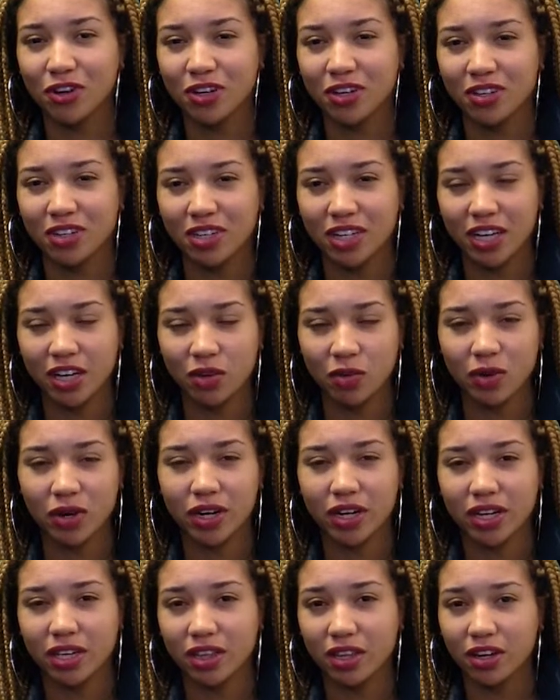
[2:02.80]
for you to
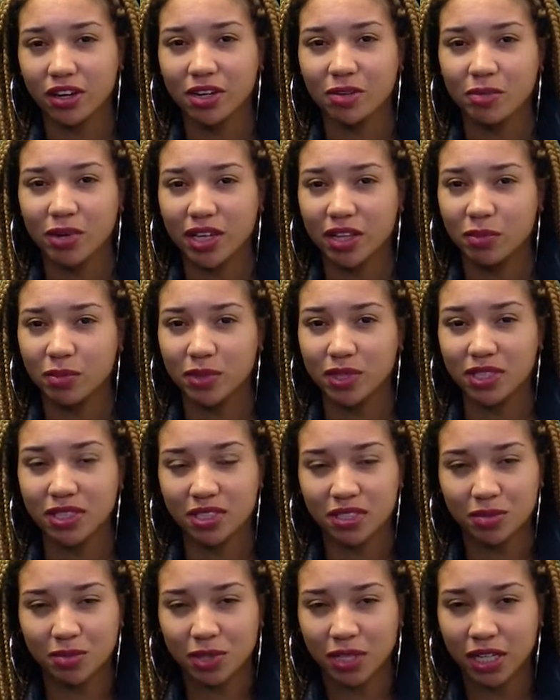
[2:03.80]
network and learn about the
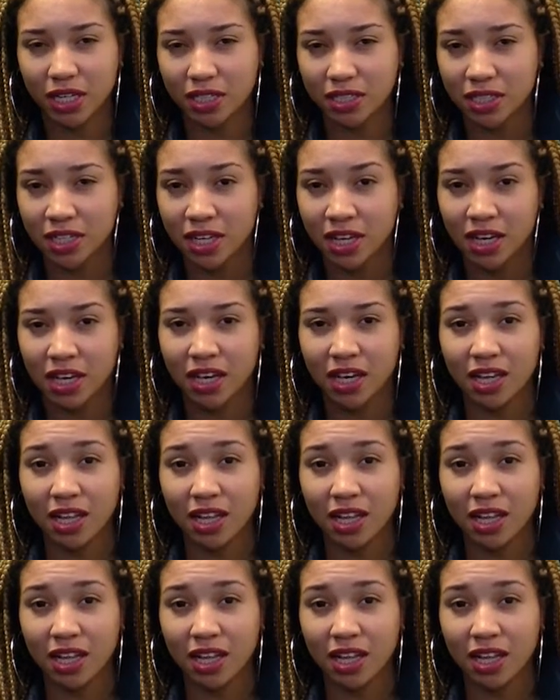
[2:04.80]
business, because